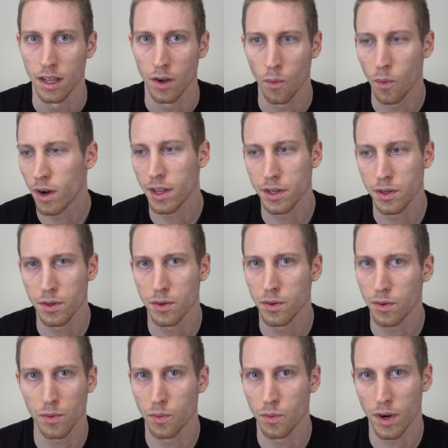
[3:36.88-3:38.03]
What do
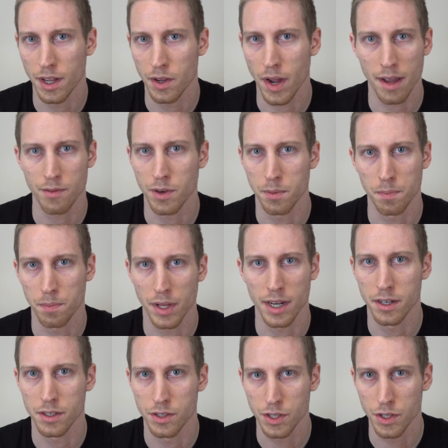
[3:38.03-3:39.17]
you have your
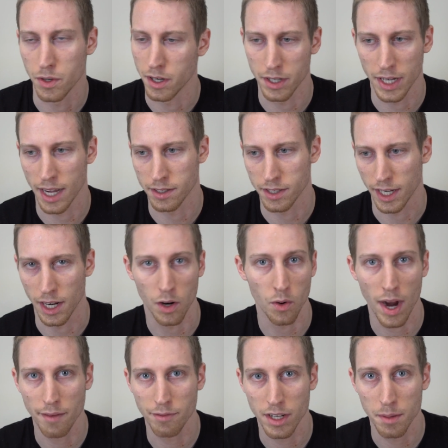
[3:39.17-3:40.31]
players do? Are you guys a
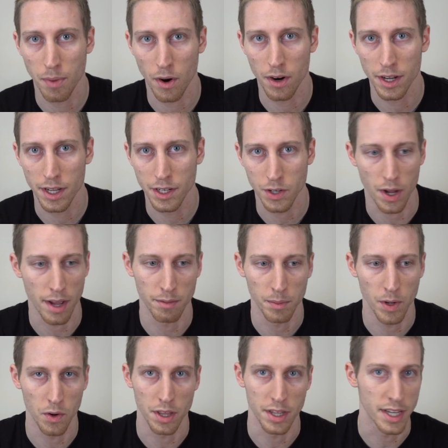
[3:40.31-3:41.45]
crafting party? Do you have them
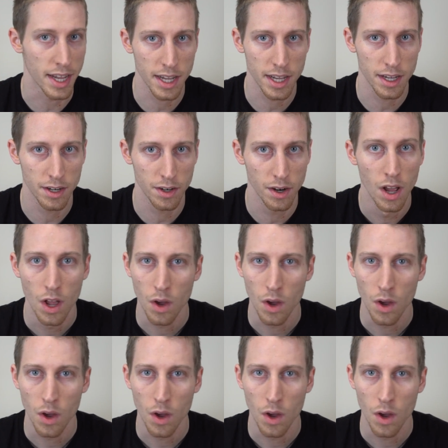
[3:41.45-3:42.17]
go to the inn?